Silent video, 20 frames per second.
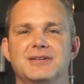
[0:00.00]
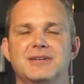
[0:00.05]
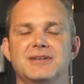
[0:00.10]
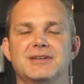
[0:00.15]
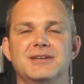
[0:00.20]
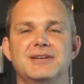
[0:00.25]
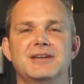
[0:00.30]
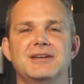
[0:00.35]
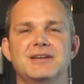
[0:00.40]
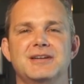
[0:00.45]

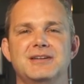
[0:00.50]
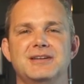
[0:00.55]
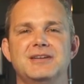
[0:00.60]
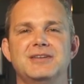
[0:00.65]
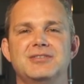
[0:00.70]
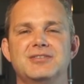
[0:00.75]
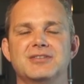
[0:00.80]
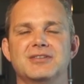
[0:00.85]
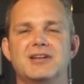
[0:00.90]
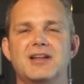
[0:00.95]
Again, it
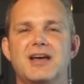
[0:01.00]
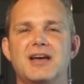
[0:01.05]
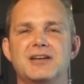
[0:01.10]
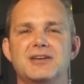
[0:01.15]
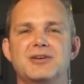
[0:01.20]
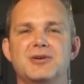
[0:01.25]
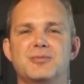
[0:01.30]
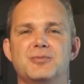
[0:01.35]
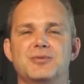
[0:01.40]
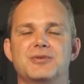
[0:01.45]
needs to
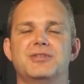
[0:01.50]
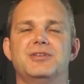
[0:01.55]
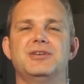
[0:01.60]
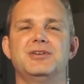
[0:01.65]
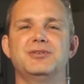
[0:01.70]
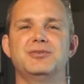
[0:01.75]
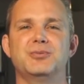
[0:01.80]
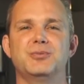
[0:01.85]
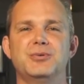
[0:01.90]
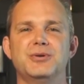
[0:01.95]
line up with
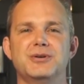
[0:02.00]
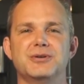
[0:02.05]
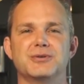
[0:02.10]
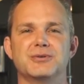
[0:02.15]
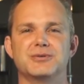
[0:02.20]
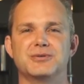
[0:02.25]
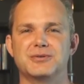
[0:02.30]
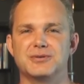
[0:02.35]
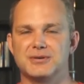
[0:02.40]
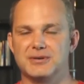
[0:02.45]
His
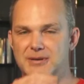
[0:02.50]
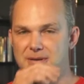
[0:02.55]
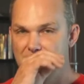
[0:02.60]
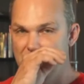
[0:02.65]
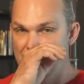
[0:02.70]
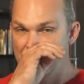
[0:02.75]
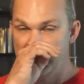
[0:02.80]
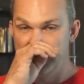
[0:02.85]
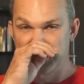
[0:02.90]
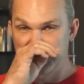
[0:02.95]
will.
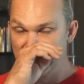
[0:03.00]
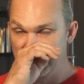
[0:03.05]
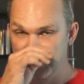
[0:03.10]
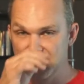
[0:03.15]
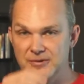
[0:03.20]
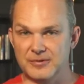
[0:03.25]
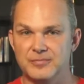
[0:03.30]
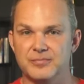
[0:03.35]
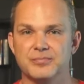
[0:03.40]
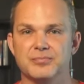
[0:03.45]

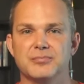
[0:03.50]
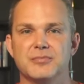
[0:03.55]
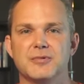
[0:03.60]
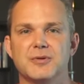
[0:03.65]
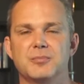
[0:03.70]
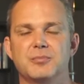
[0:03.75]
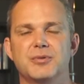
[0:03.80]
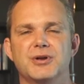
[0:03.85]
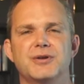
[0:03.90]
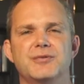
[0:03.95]

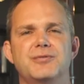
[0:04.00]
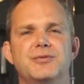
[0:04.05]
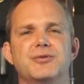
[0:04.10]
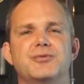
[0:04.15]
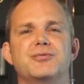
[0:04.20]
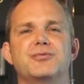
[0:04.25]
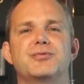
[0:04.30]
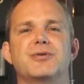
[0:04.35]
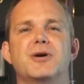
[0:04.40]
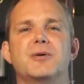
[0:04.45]
But if
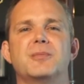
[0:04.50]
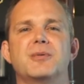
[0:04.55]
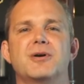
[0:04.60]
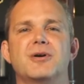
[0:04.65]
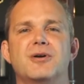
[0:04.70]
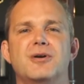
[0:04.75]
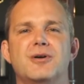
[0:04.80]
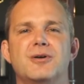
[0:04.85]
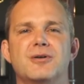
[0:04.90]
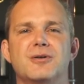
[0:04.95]
it's from
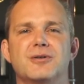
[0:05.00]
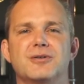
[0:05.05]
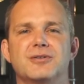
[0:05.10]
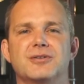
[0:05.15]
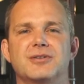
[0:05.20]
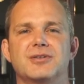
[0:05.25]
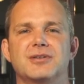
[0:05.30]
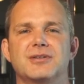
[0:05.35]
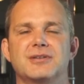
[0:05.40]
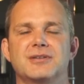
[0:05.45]
our
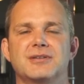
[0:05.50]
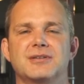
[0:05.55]
heart,